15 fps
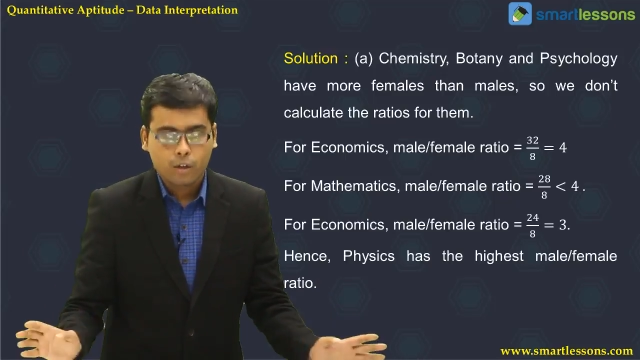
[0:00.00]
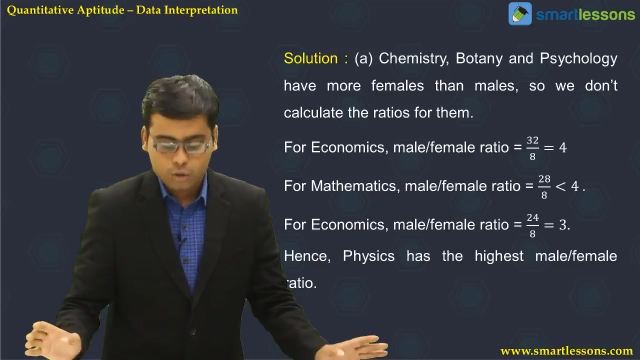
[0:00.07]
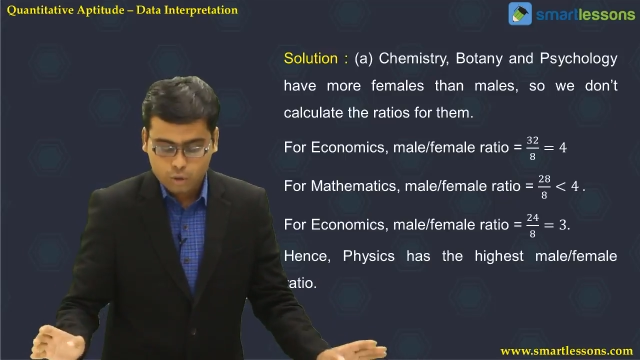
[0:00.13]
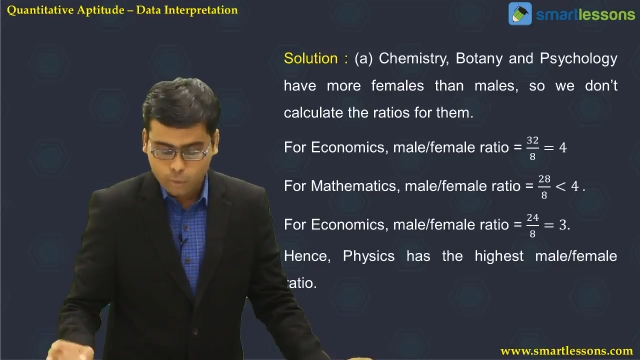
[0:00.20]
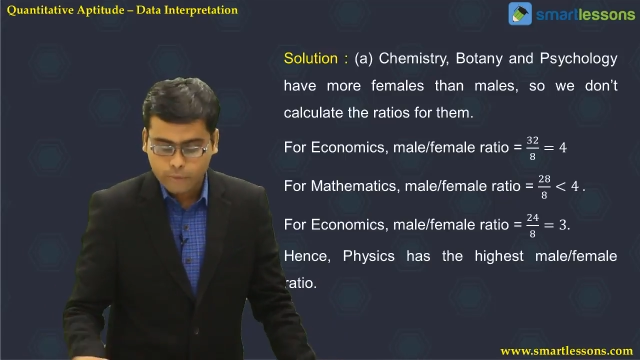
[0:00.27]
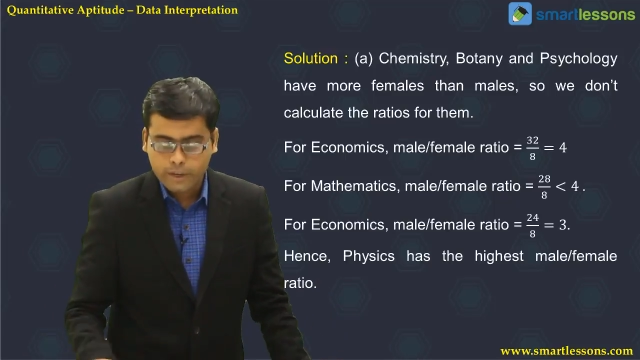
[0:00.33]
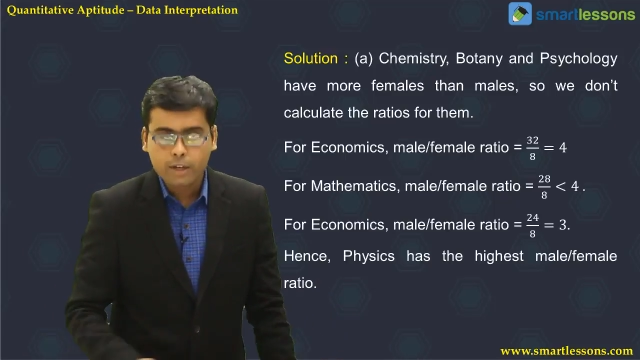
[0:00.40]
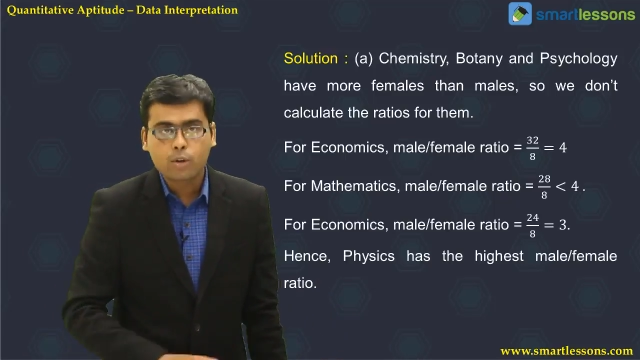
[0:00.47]

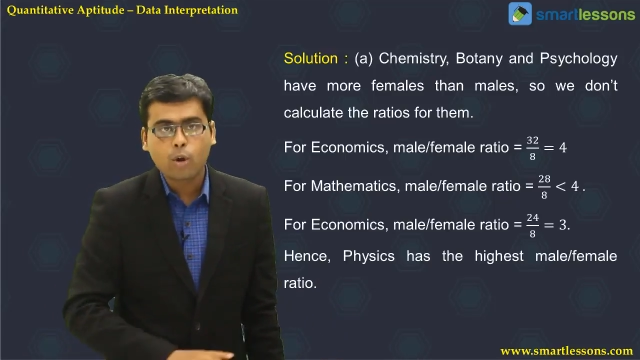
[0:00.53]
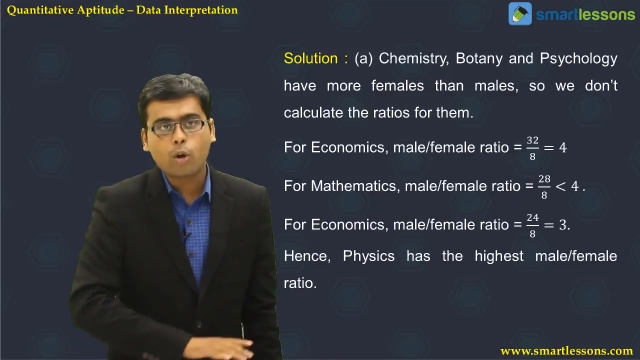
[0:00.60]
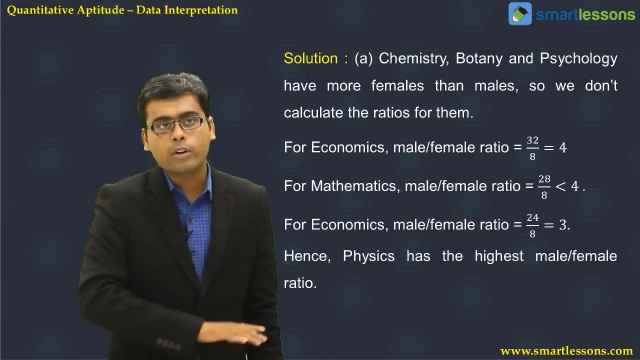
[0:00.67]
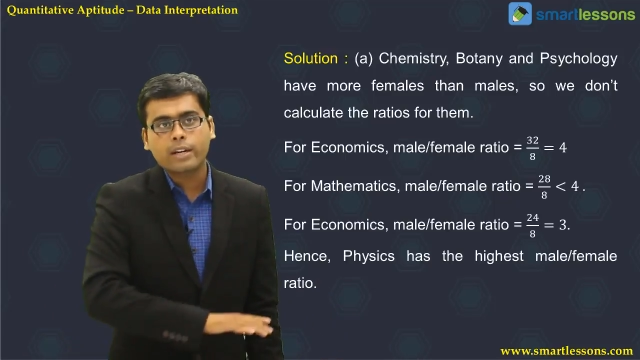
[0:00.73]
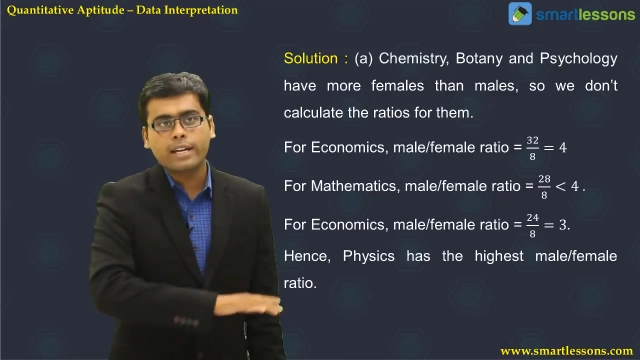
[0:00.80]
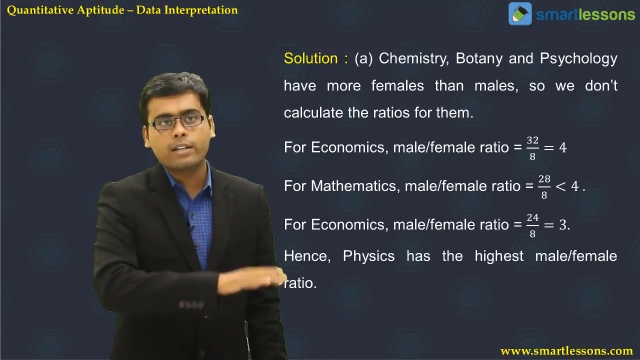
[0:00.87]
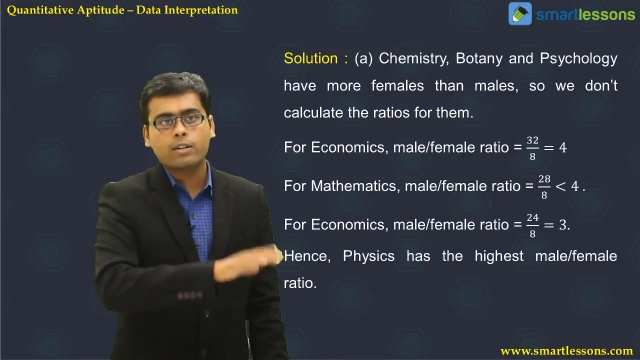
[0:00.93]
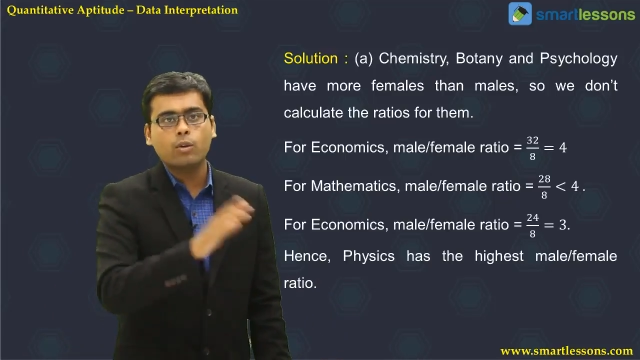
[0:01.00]
So you
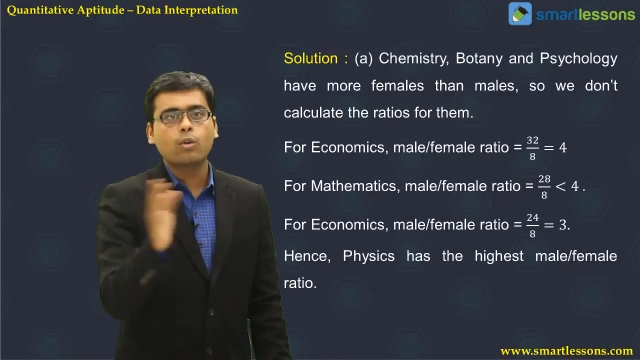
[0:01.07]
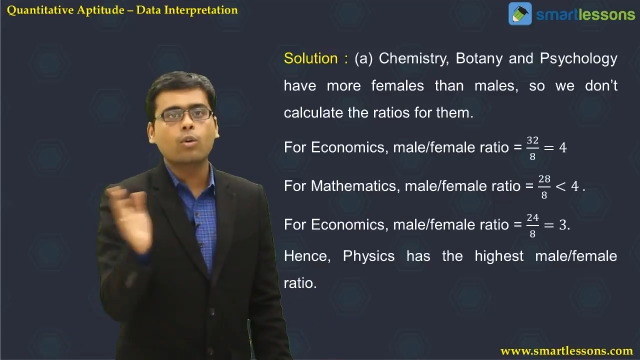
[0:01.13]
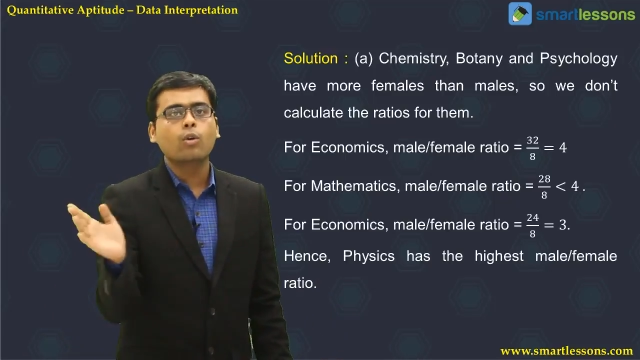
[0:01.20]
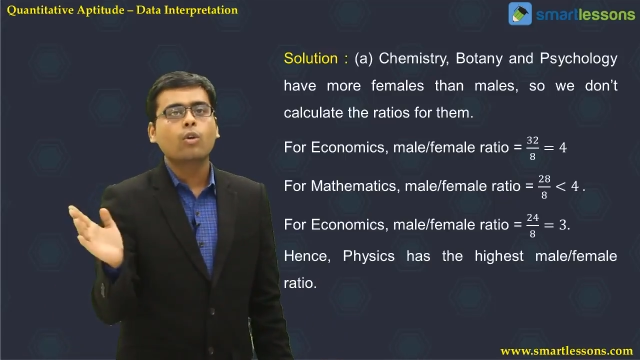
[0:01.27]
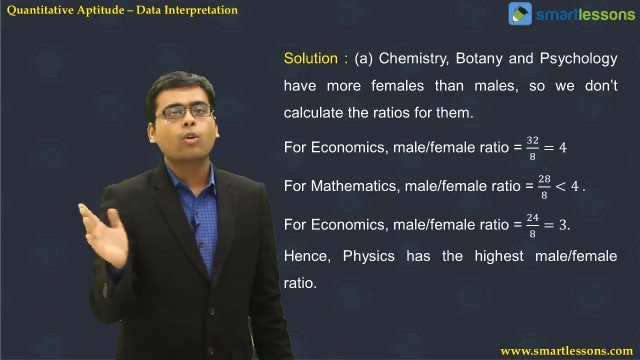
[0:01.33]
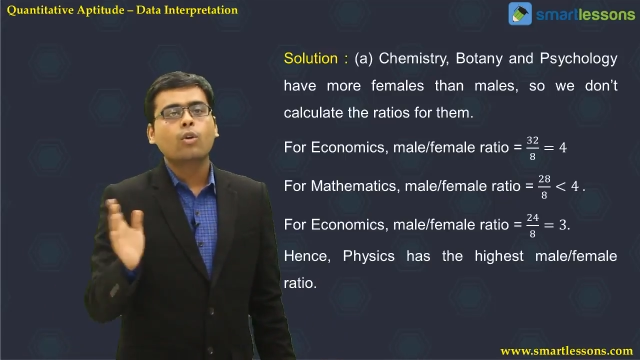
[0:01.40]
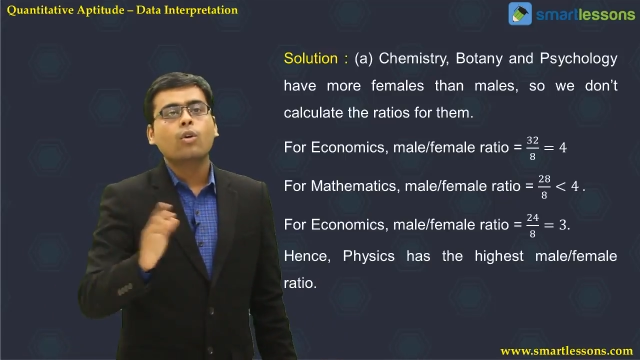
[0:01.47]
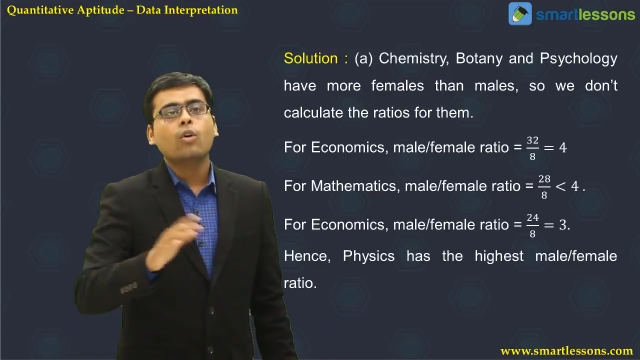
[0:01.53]
don't need to